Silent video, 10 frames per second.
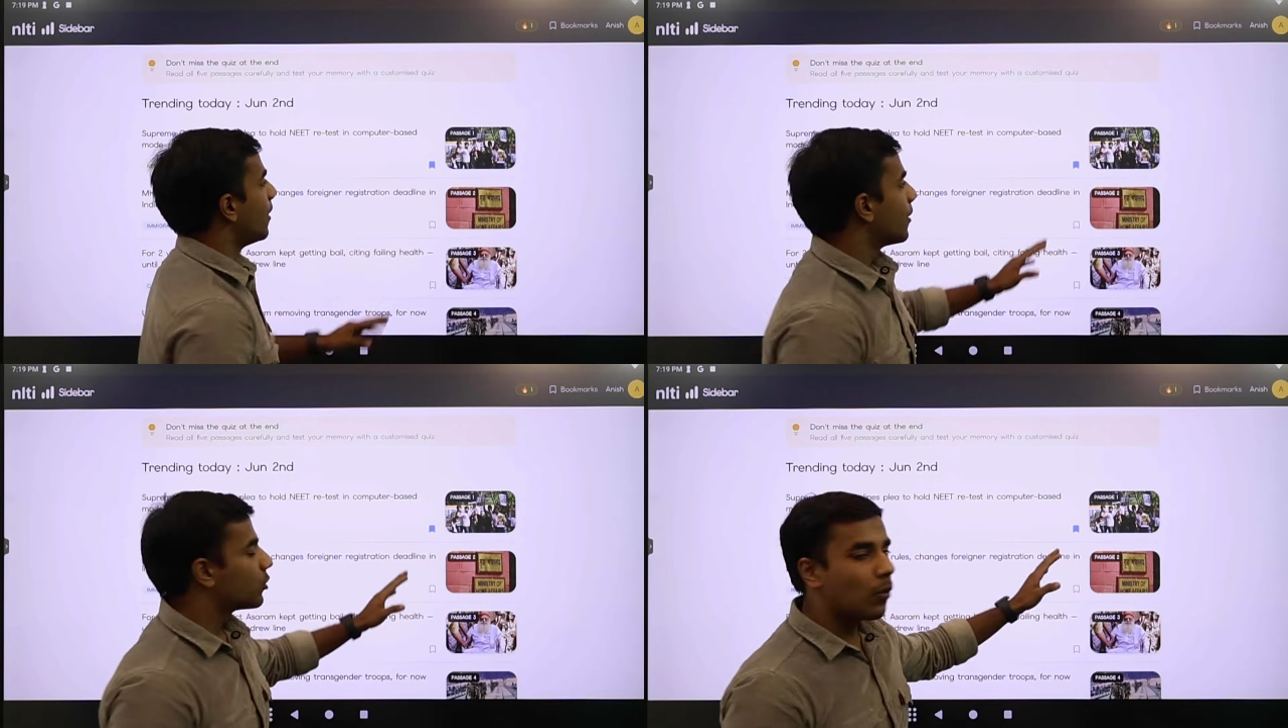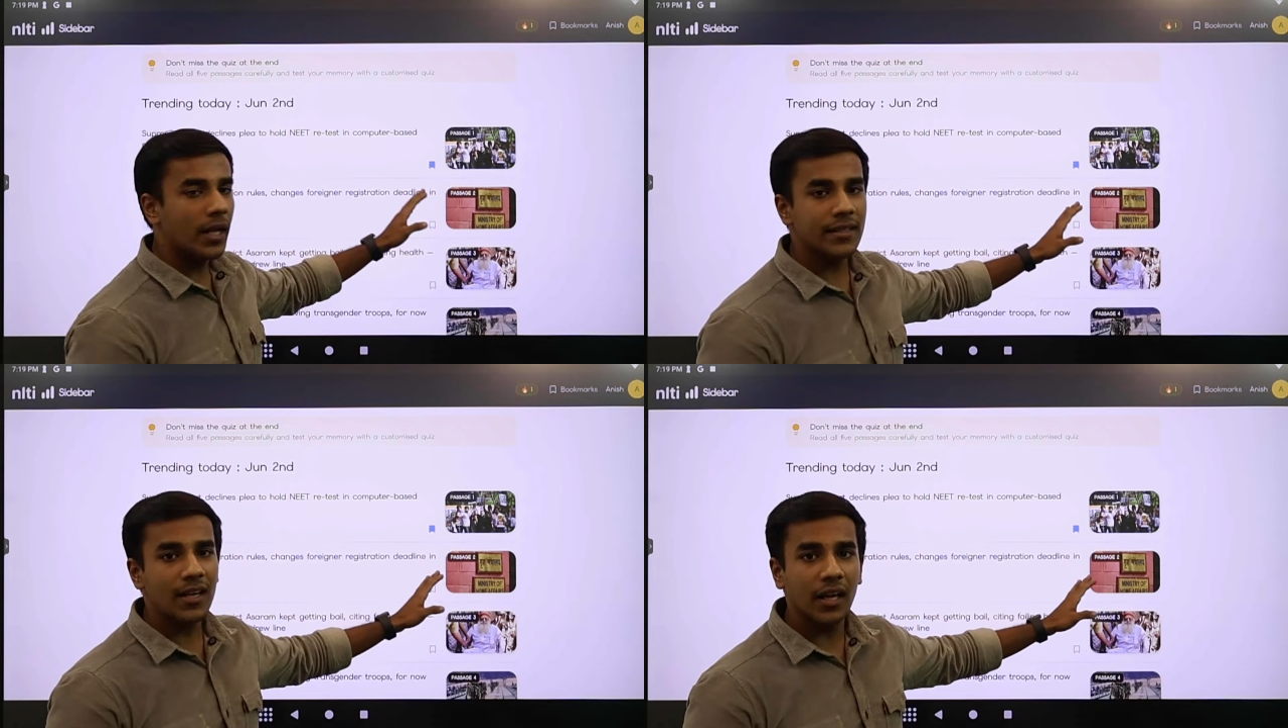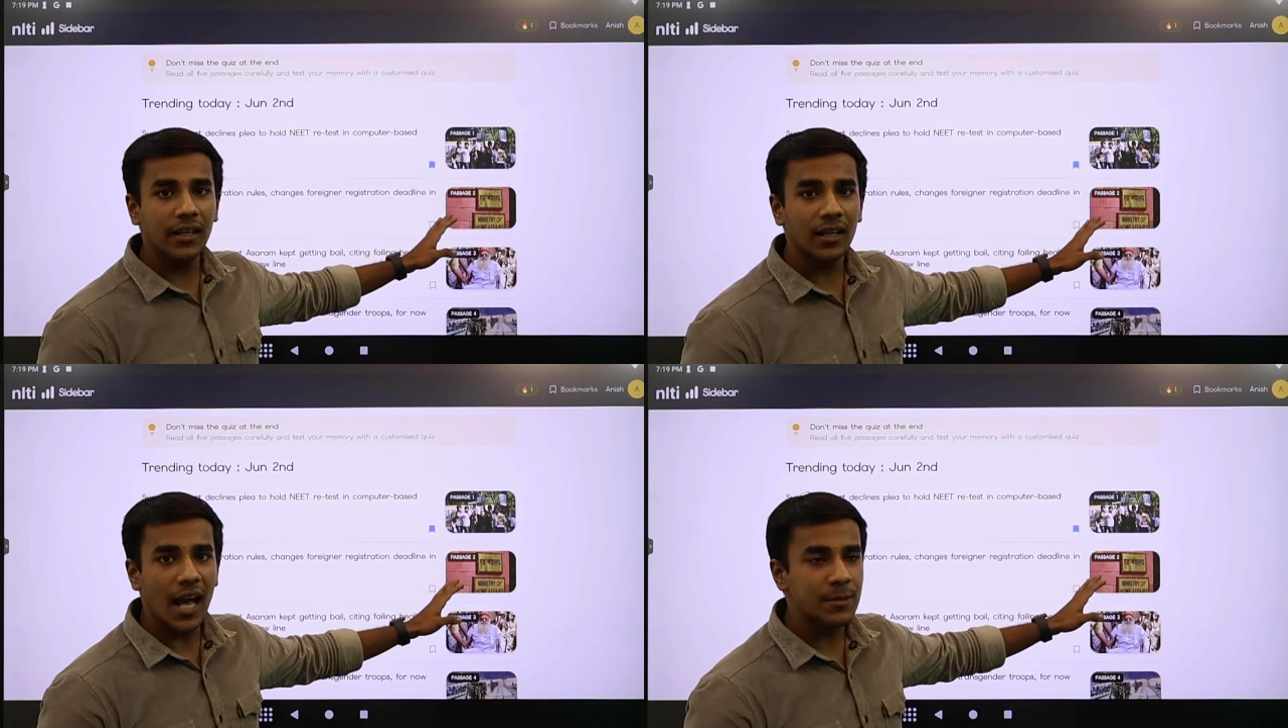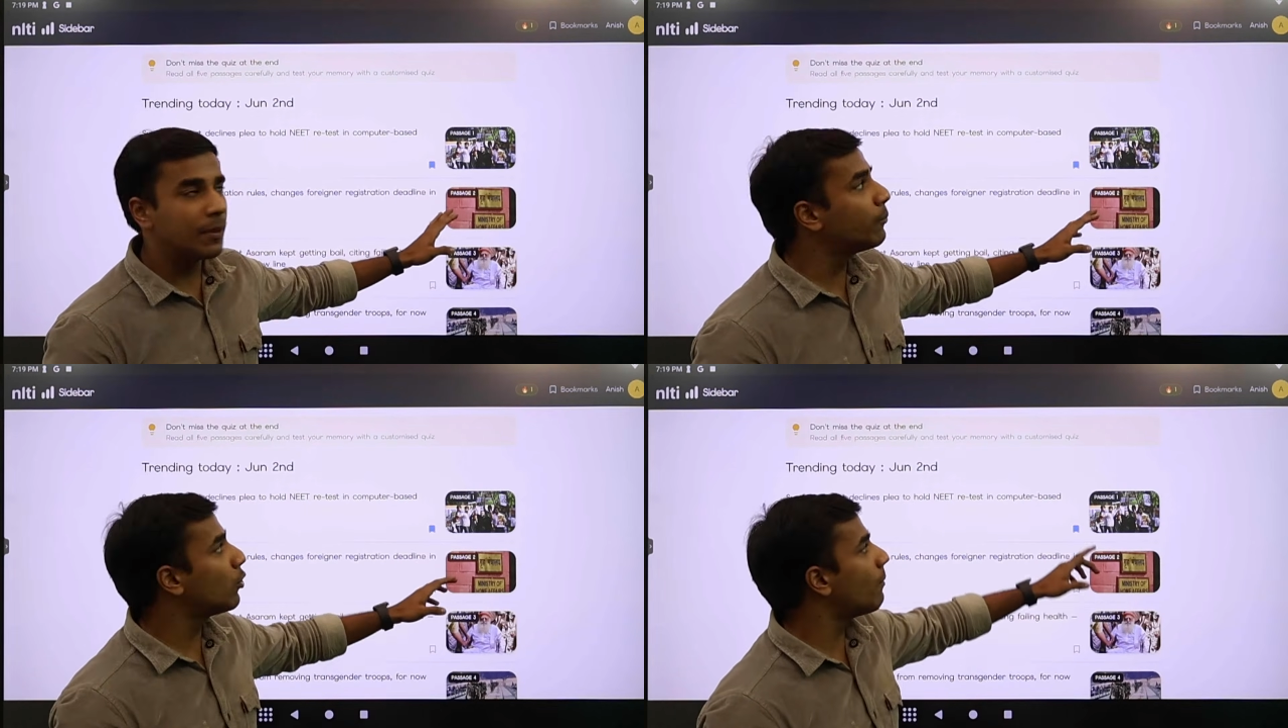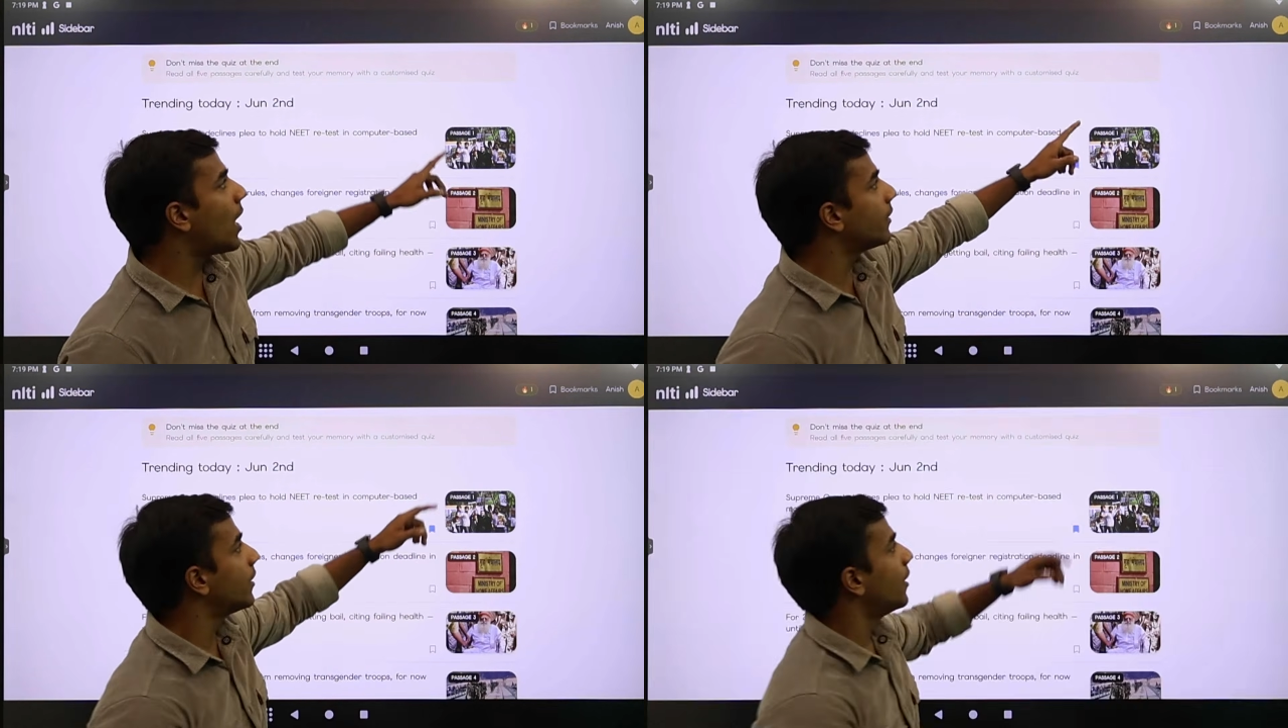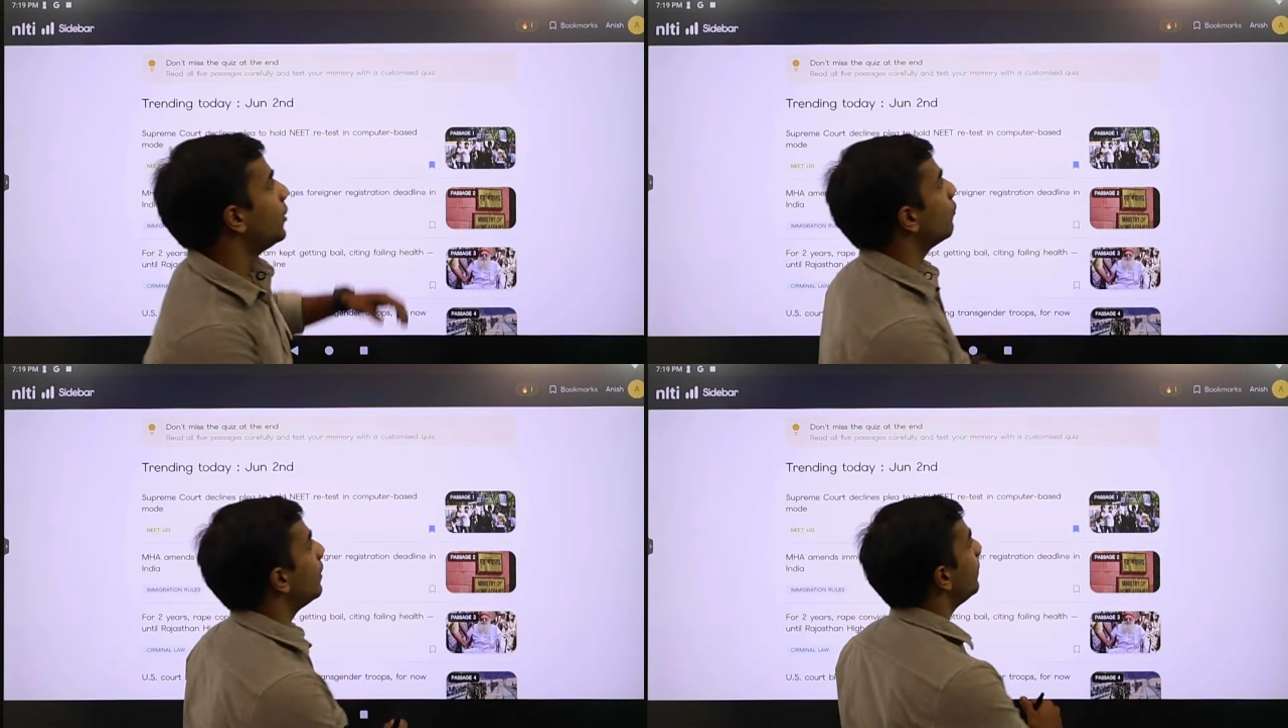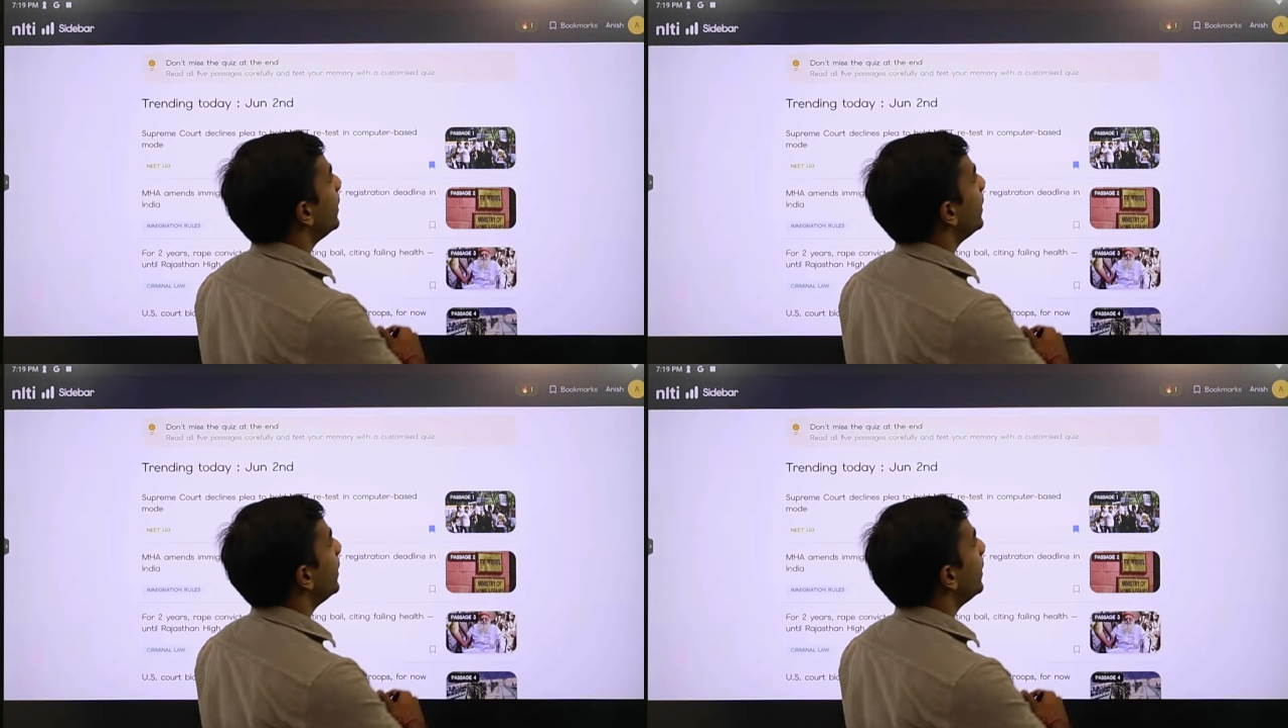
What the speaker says: So once an article has been bookmarked, you will be